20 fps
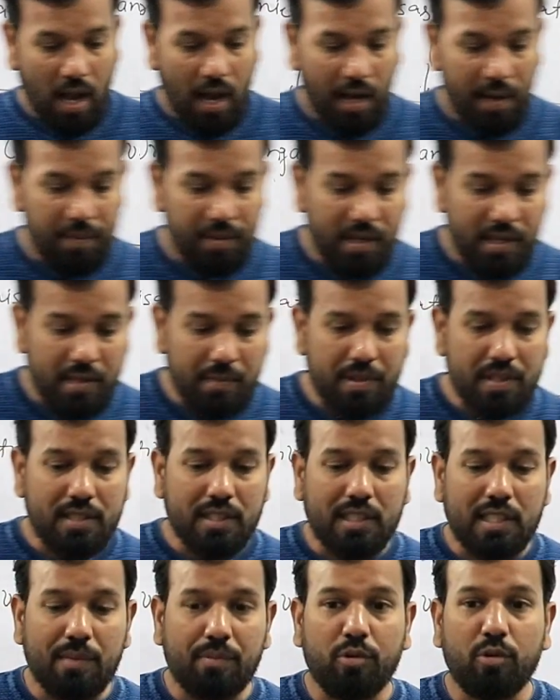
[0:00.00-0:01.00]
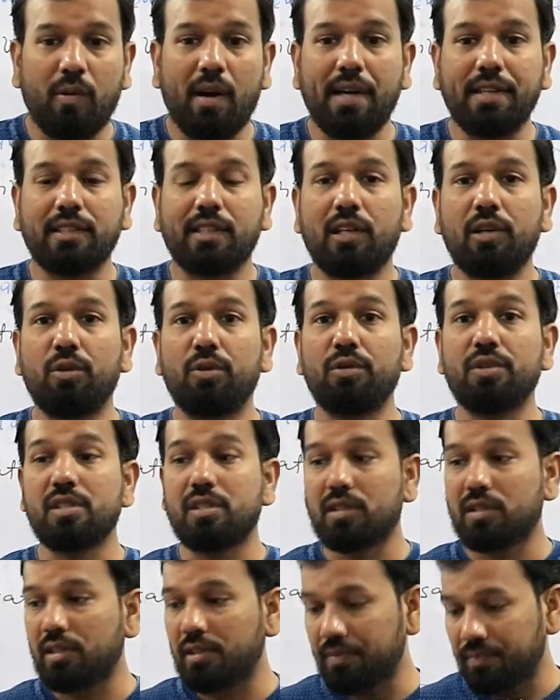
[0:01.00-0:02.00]
IBRD basically provide the
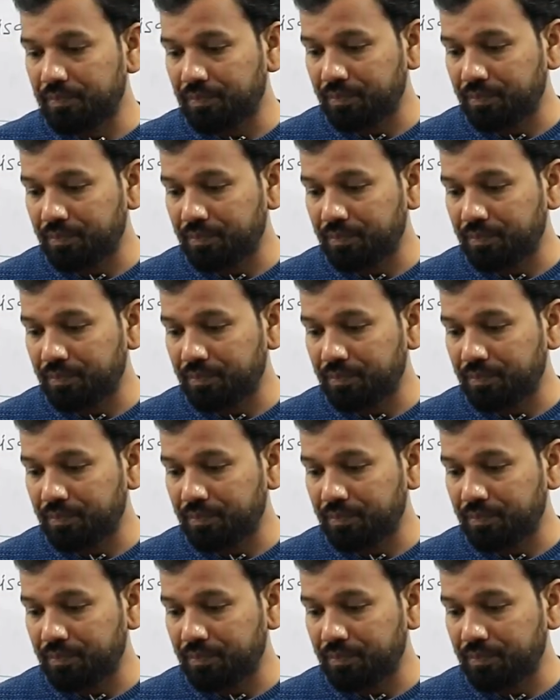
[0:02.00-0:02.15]
loans